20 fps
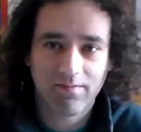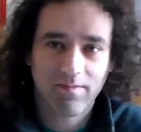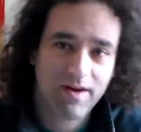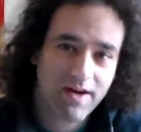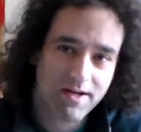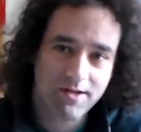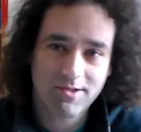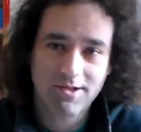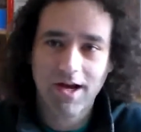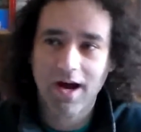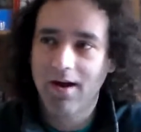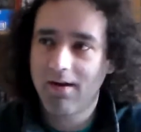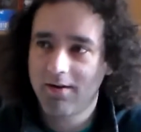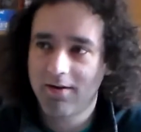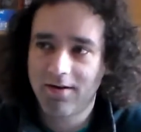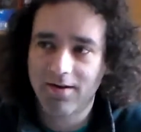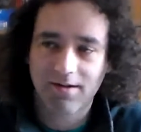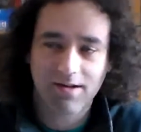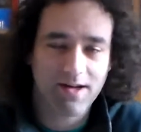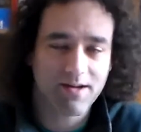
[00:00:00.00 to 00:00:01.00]
When I
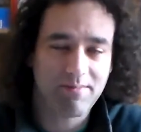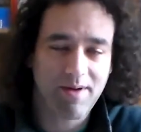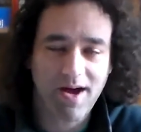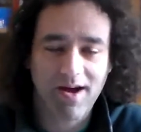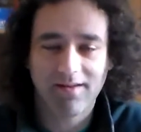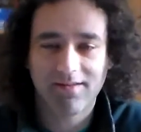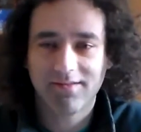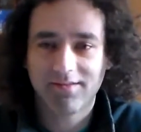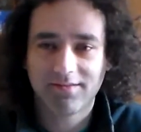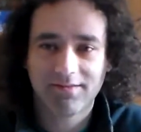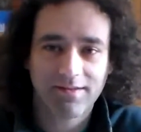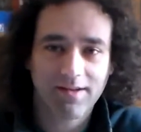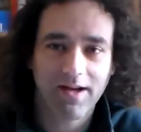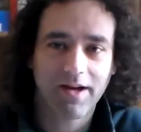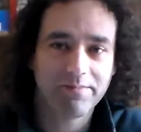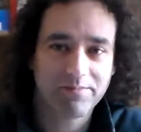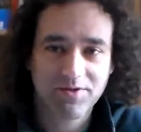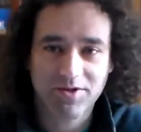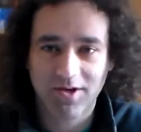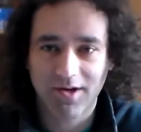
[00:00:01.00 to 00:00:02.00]
shower, it'll come out.
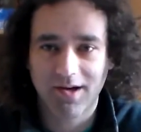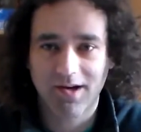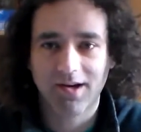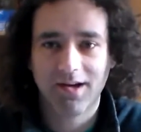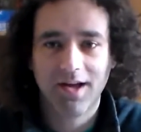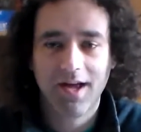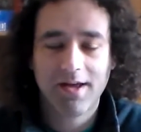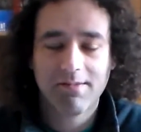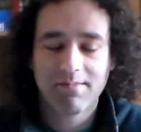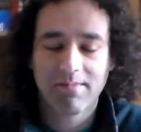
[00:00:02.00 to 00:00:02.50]
I'm sure."